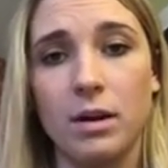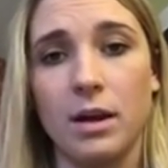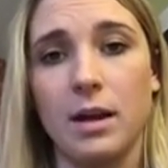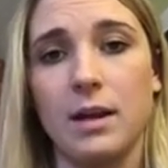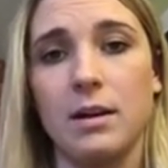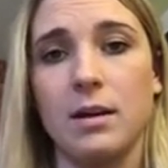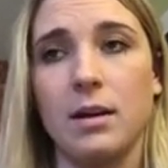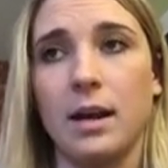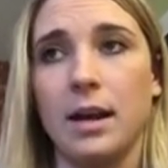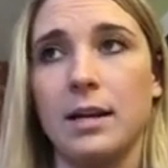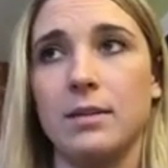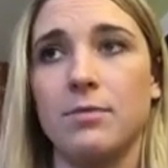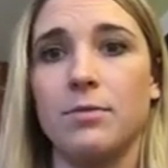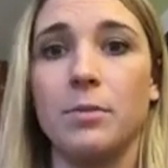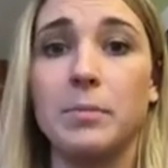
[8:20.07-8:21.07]

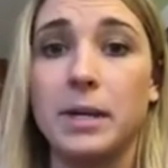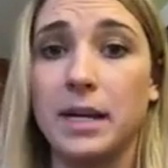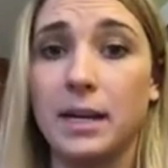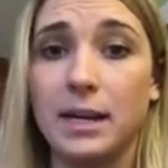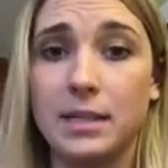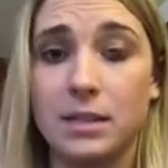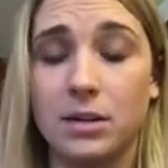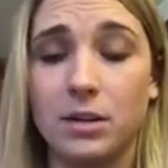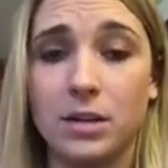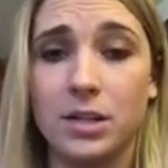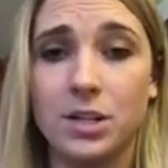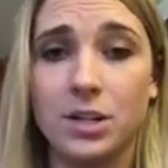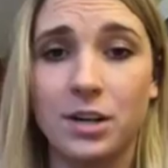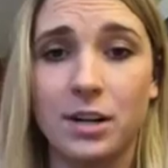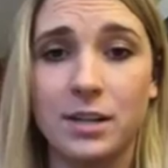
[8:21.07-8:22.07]
and for me as a
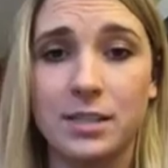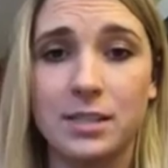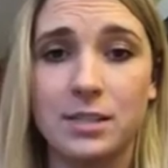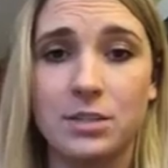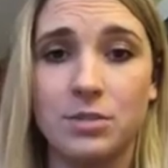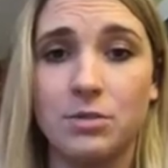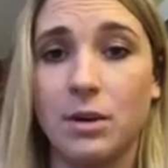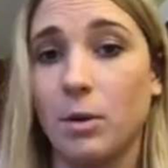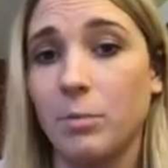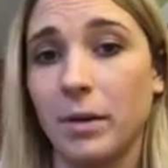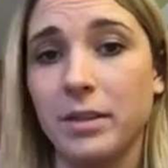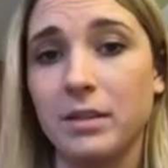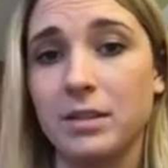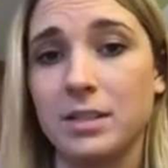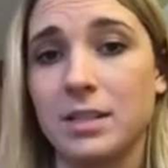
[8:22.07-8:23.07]
nourisher, it's to help
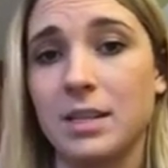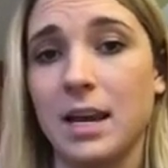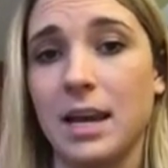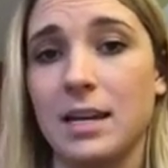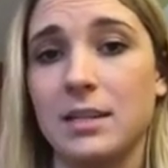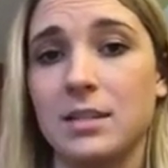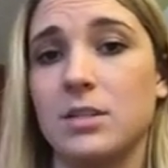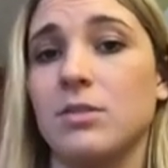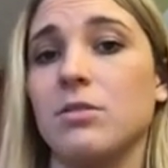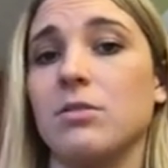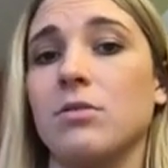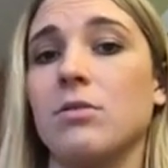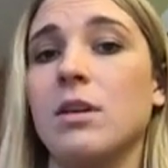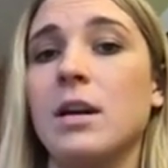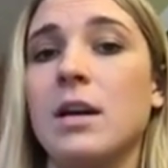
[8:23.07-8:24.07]
others and
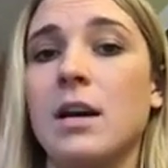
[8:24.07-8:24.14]
to